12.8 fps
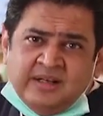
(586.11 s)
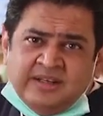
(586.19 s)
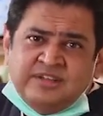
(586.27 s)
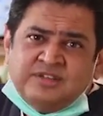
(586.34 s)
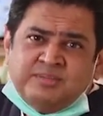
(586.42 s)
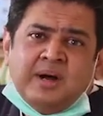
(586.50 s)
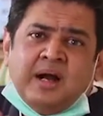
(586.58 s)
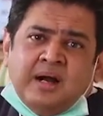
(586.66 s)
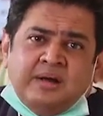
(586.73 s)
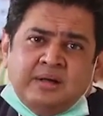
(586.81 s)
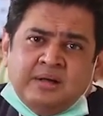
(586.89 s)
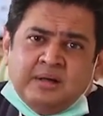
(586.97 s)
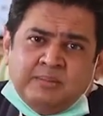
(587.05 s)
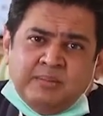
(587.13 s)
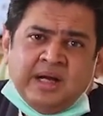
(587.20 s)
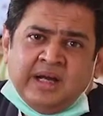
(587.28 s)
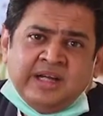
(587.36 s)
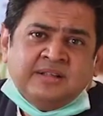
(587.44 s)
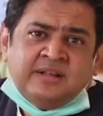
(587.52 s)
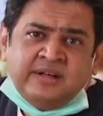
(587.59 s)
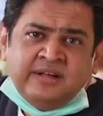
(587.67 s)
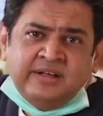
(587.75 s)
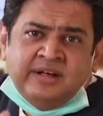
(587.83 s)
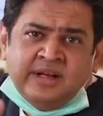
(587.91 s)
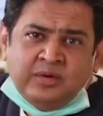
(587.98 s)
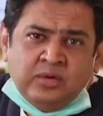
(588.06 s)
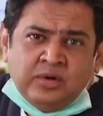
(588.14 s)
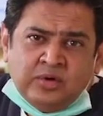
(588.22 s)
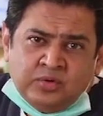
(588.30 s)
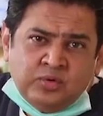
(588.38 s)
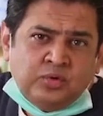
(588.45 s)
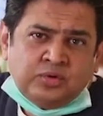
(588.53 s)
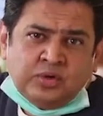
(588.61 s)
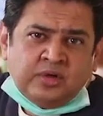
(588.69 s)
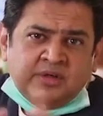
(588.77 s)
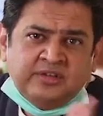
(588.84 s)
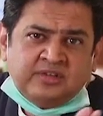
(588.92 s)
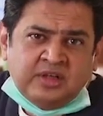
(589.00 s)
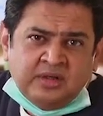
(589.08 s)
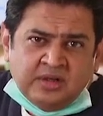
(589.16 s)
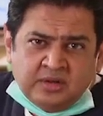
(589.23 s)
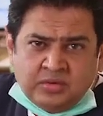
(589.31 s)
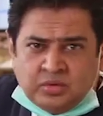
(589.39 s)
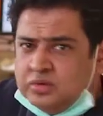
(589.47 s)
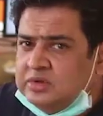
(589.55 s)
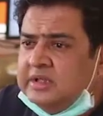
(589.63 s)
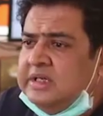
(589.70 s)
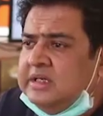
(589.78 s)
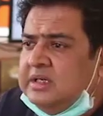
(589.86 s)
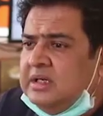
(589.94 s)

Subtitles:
is marred by either an irregular tooth or a discolored tooth.